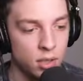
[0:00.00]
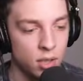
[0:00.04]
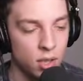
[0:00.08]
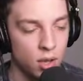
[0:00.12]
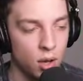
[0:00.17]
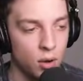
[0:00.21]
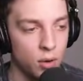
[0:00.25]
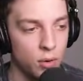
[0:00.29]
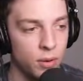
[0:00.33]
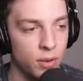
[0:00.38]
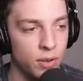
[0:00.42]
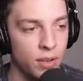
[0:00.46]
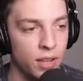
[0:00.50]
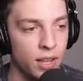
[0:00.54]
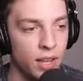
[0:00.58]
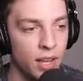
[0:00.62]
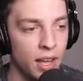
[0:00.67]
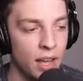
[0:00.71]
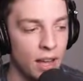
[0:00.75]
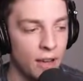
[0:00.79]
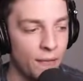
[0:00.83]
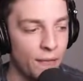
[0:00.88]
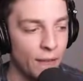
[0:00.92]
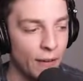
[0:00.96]
Oh,
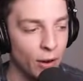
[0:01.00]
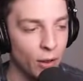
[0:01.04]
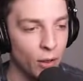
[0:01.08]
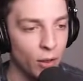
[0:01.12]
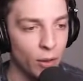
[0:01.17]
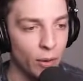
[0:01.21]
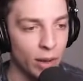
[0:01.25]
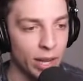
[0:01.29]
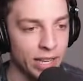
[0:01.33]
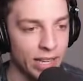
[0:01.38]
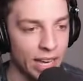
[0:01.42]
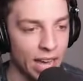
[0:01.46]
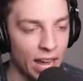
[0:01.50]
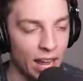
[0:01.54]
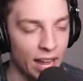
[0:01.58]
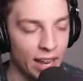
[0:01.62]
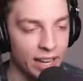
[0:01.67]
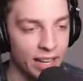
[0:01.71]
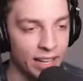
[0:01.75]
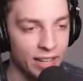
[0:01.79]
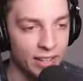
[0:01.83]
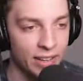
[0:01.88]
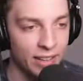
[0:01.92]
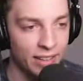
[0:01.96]
I fell all the way
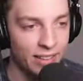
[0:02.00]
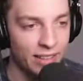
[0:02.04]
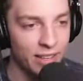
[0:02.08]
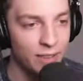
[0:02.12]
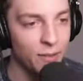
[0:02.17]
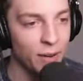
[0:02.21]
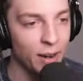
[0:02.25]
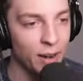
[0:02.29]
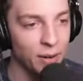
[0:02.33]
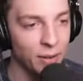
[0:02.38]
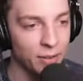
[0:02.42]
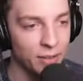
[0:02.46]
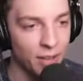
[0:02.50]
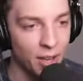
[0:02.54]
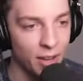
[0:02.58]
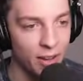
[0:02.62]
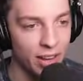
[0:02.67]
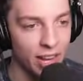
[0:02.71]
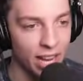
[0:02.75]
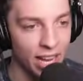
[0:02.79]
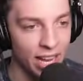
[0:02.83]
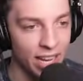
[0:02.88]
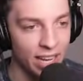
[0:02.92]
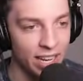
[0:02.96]
down. I couldn't see where I was
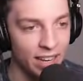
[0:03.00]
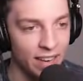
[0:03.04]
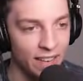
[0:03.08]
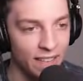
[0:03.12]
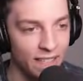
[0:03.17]
going in.